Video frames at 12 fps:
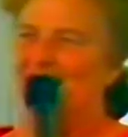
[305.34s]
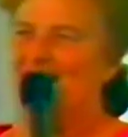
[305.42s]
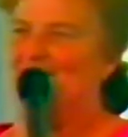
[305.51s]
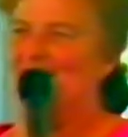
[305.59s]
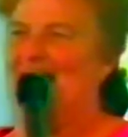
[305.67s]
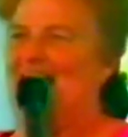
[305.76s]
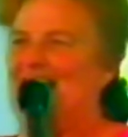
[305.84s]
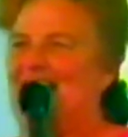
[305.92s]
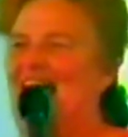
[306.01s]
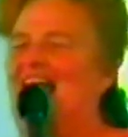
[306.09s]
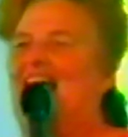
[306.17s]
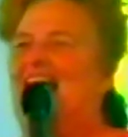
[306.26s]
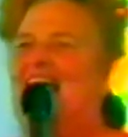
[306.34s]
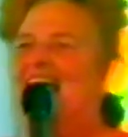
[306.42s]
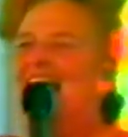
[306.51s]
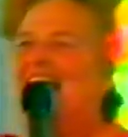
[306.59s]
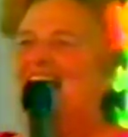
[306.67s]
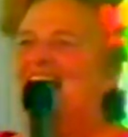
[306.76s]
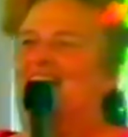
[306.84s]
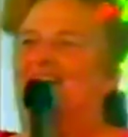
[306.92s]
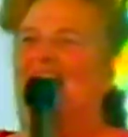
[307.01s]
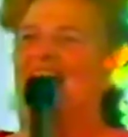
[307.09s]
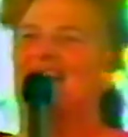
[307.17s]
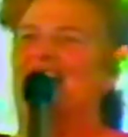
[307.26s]
Amen. How,
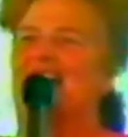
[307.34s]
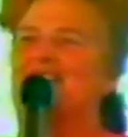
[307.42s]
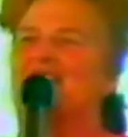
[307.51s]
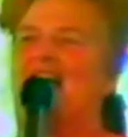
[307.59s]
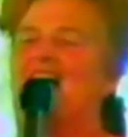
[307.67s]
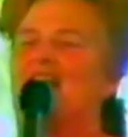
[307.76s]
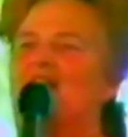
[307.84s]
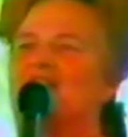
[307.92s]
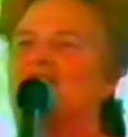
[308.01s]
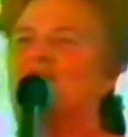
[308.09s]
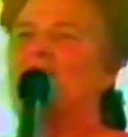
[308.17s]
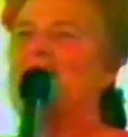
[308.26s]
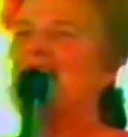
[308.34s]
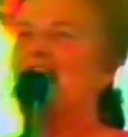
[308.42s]
how, has, how long's it been